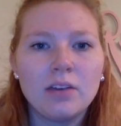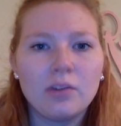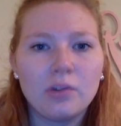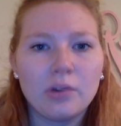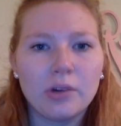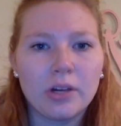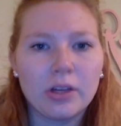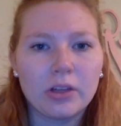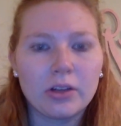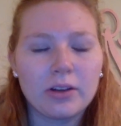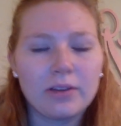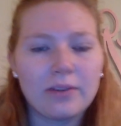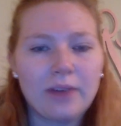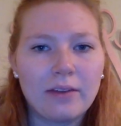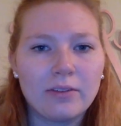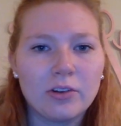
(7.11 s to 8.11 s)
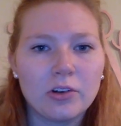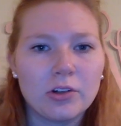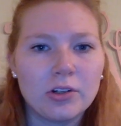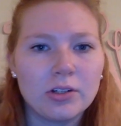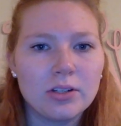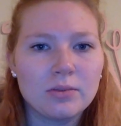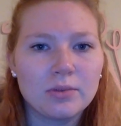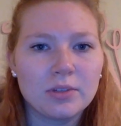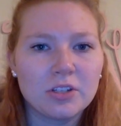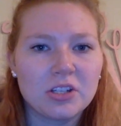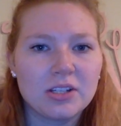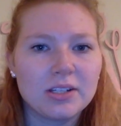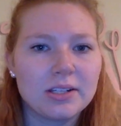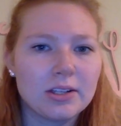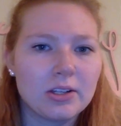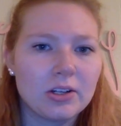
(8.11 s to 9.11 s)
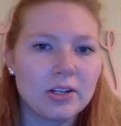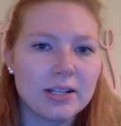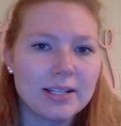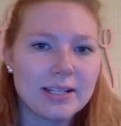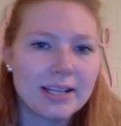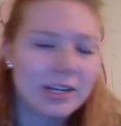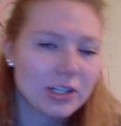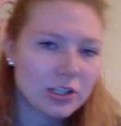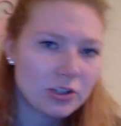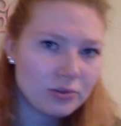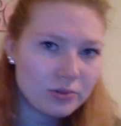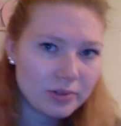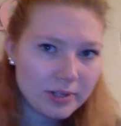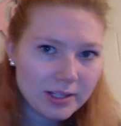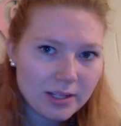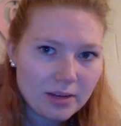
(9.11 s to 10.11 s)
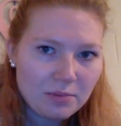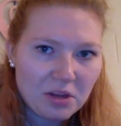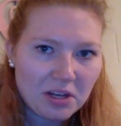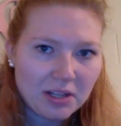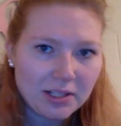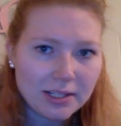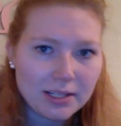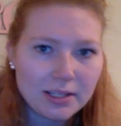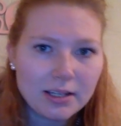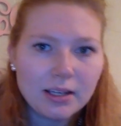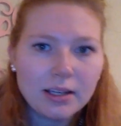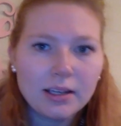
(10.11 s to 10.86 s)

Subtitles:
for 3 to 5 year olds, which is 36 to 60 months.